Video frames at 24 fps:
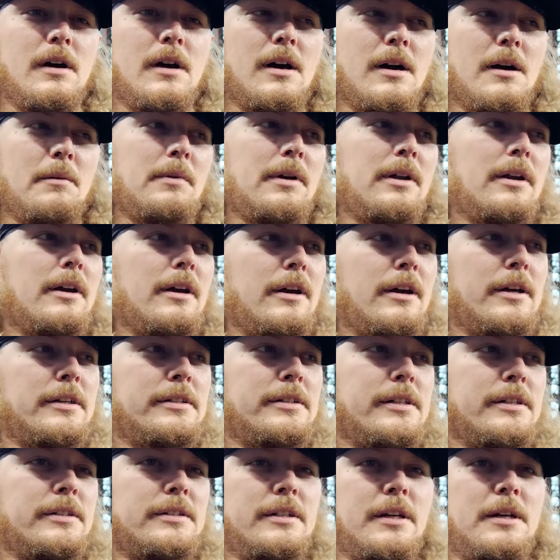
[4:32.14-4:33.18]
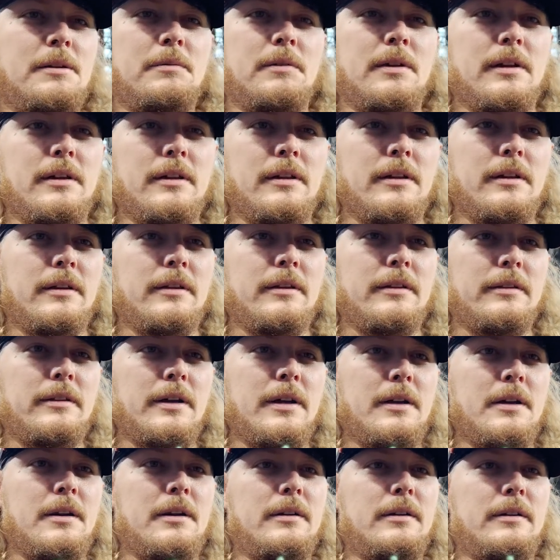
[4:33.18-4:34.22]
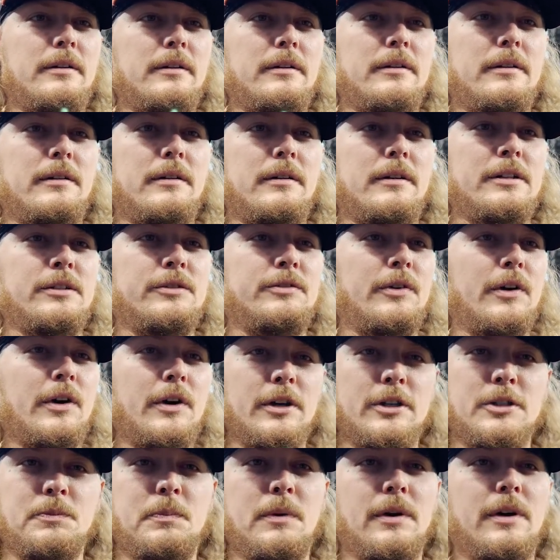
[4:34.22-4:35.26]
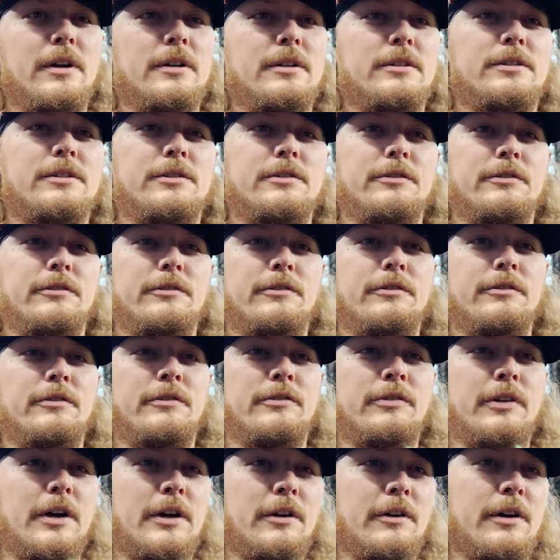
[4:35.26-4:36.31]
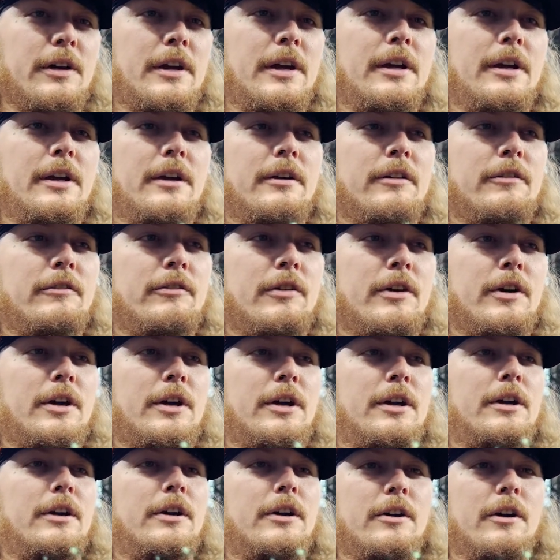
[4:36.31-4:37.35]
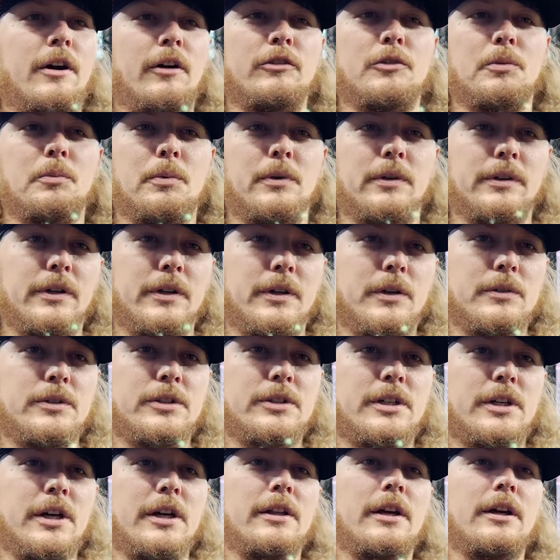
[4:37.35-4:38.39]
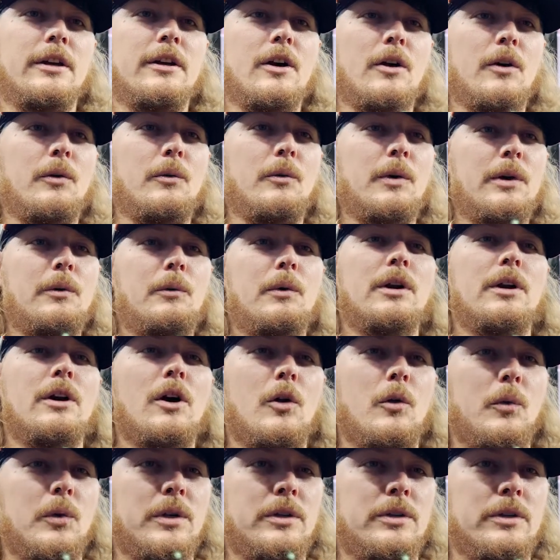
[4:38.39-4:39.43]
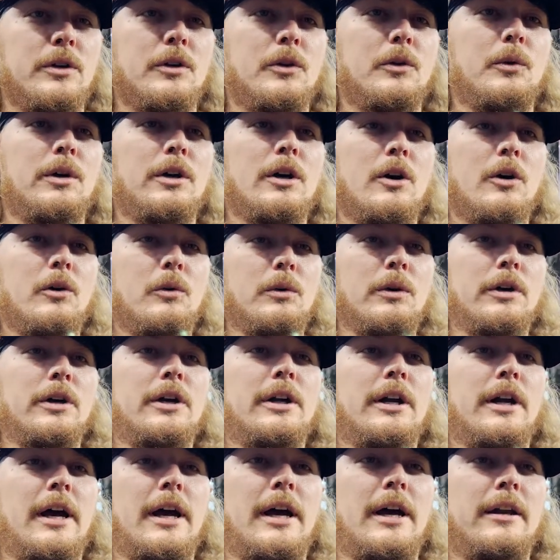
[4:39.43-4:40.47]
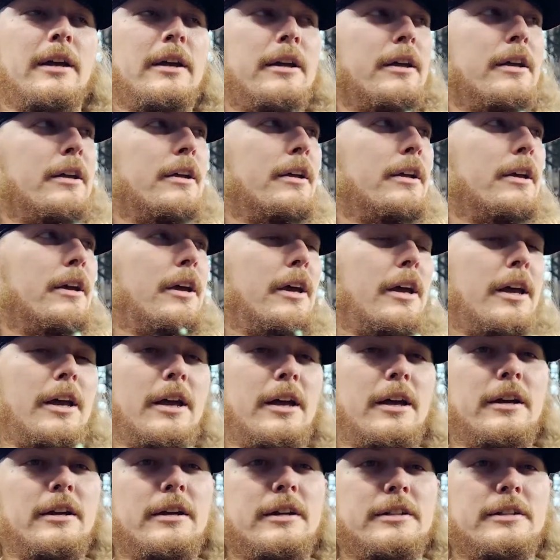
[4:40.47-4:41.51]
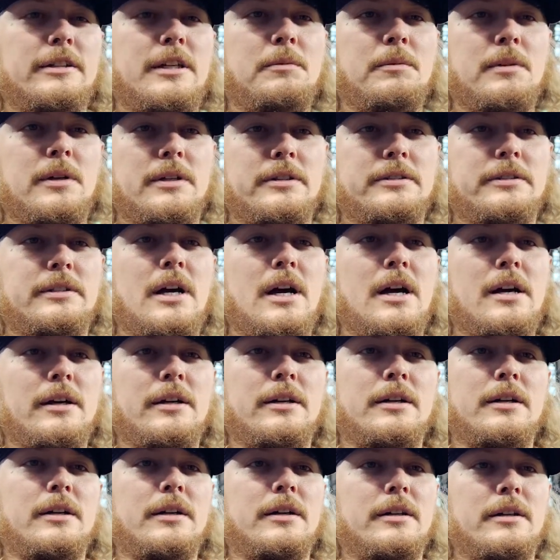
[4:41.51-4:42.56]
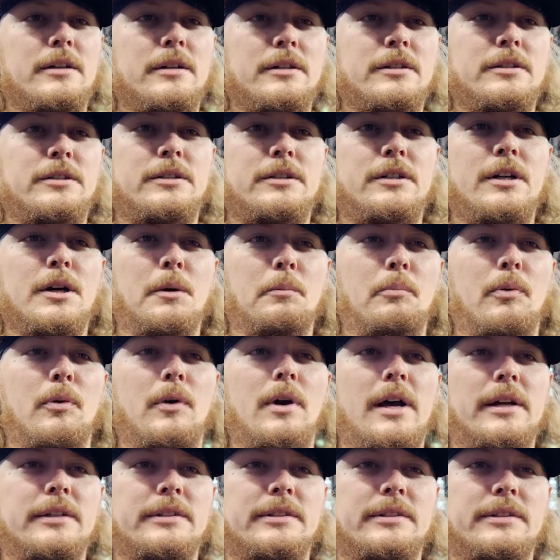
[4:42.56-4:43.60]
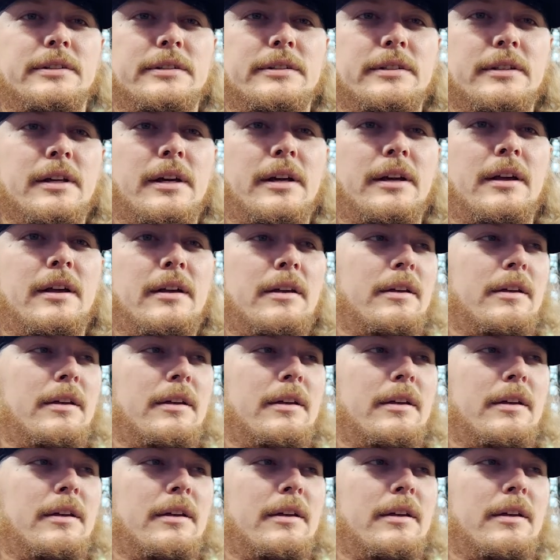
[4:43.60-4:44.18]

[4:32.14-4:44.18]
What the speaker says: I mean, I see a team that is very experienced, very, very comfortable in their own skin. They know we know what we do. We know what we're good at. Mm-hmm. And a team that's not going to press. Mm-hmm. Like,